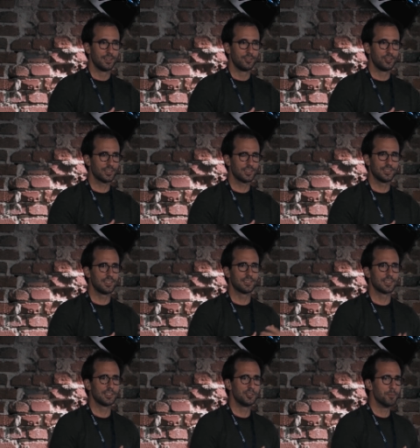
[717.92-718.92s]
Just as
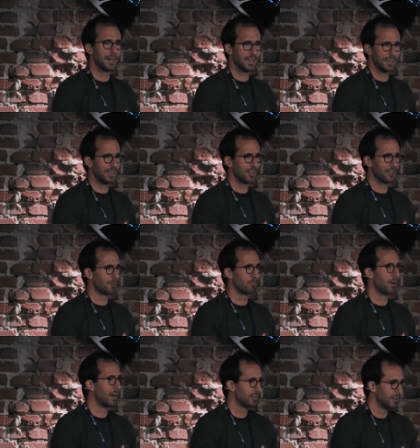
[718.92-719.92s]
easily as you might any other
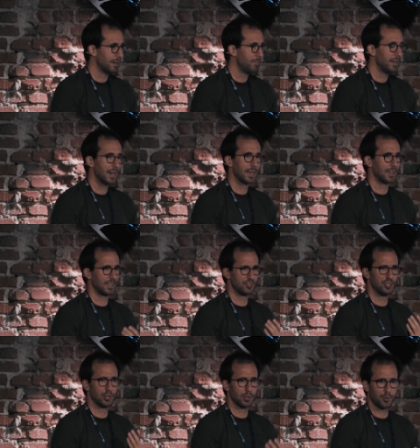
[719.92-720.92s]
browser API like
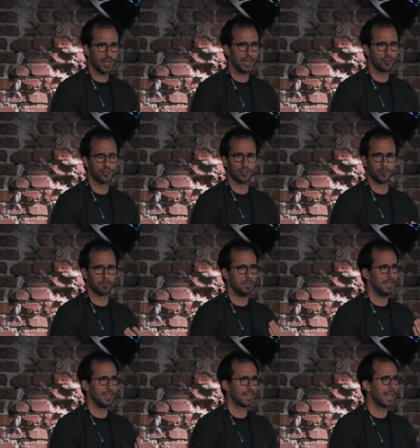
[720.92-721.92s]
geolocation or media